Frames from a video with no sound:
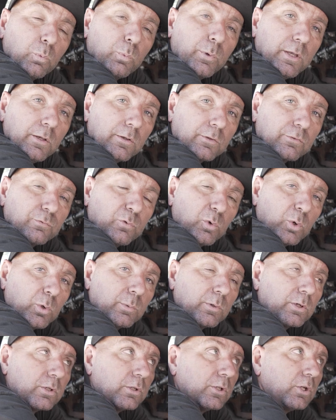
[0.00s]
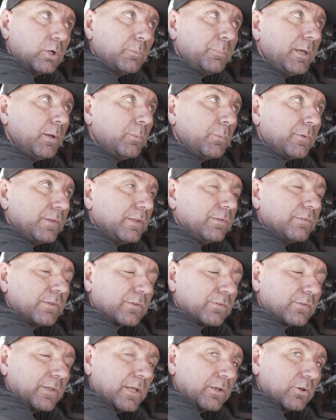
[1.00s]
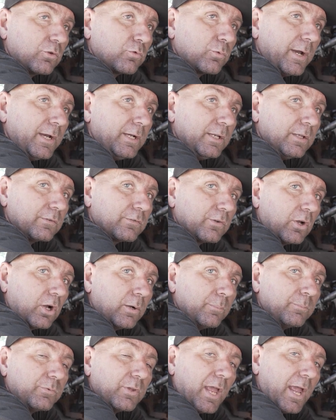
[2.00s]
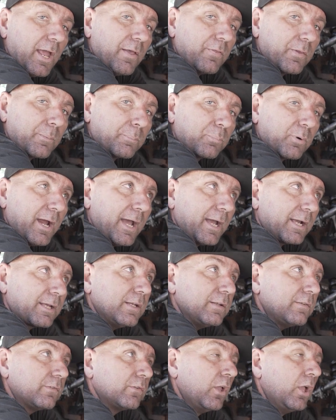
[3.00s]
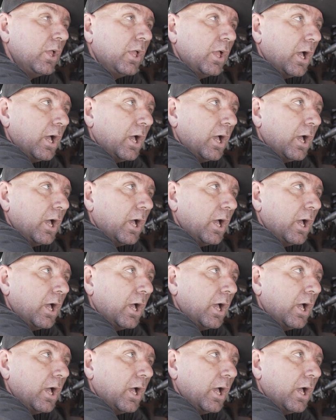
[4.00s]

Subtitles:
the wheels forward a little bit with these extended radius arms and the brackets.